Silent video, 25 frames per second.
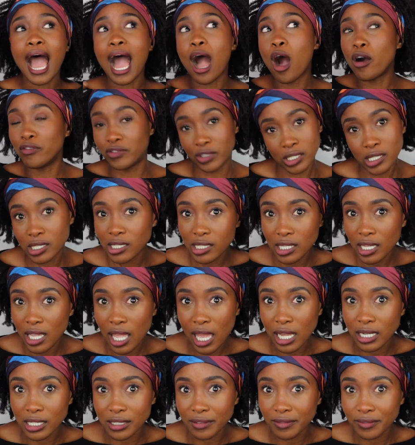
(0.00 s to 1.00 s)
Obviously he
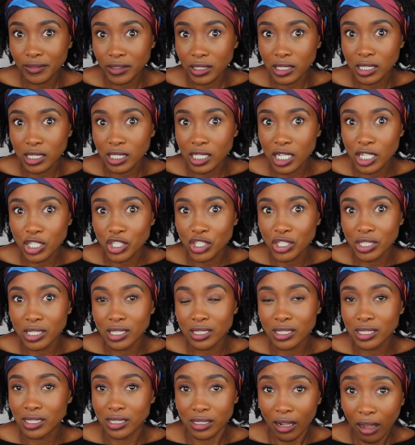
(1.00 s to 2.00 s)
had different
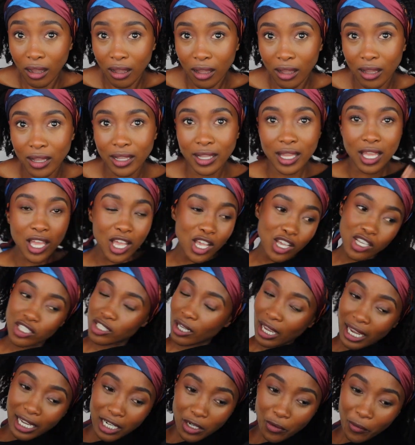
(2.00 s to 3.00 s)
intentions, duh.
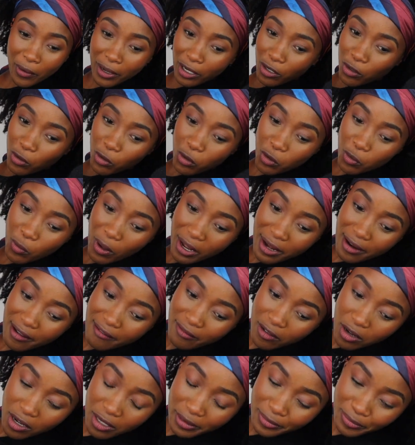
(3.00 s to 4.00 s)
So anyway, cool,
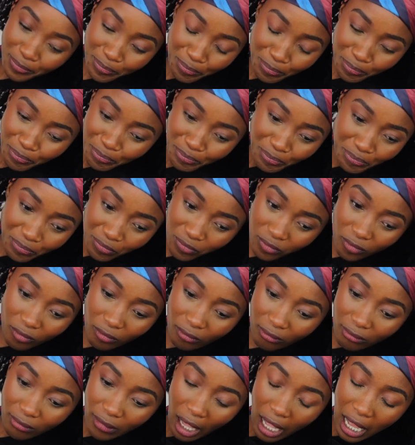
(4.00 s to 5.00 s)
whatever.
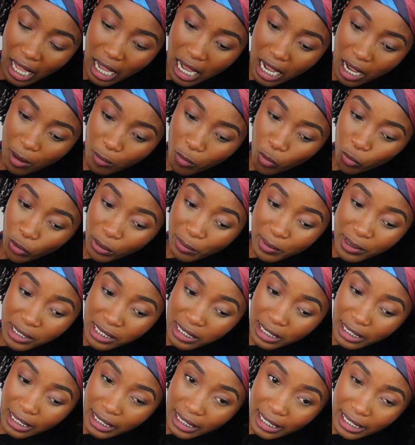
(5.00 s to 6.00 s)
We
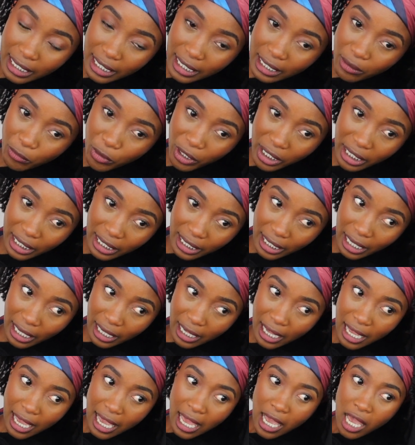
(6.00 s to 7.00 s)
busy
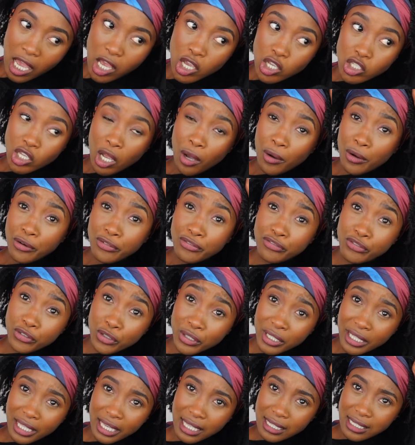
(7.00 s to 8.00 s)
eating, so our
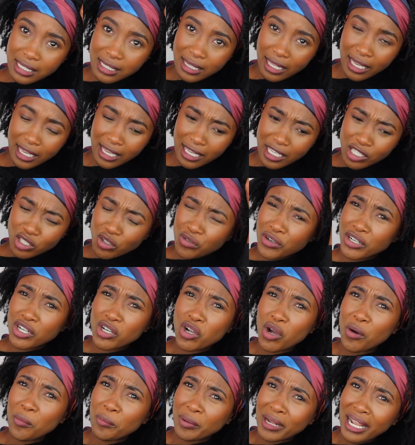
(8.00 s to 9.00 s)
food gets there. He's already
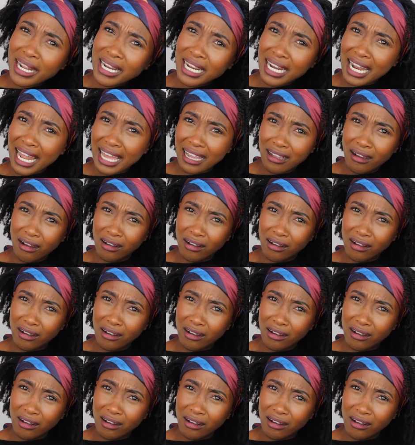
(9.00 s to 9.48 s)
complaining like,